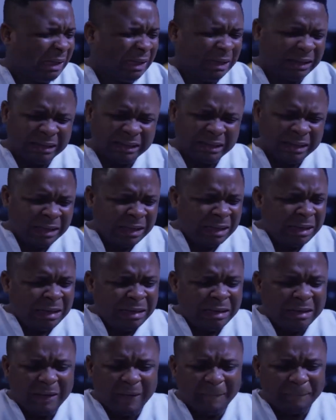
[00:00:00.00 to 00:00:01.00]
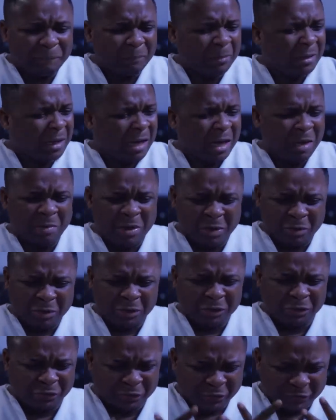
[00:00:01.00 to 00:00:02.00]
Eh? How am I
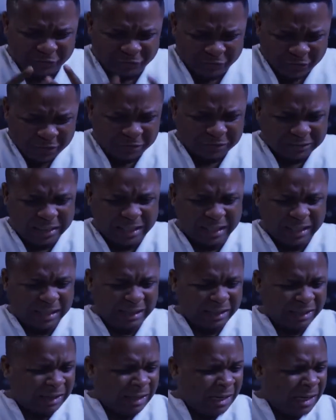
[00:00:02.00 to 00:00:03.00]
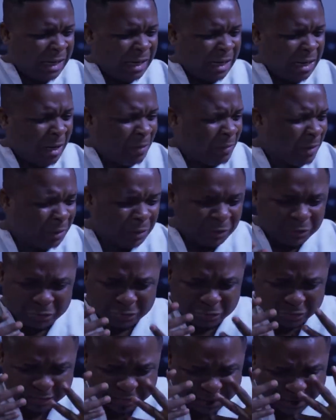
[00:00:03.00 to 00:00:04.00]
going to refund her? How am I going
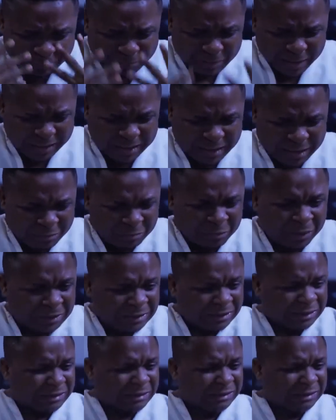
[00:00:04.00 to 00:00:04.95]
to get back her money?